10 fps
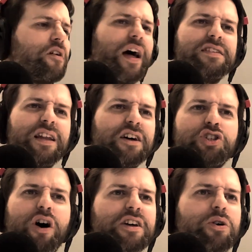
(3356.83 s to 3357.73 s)
that to like
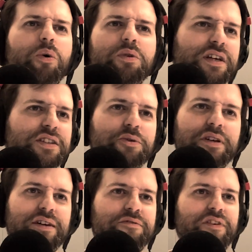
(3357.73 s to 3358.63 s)
Jai Courtney doing
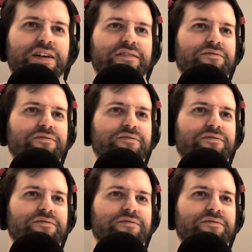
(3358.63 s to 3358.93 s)
a fucking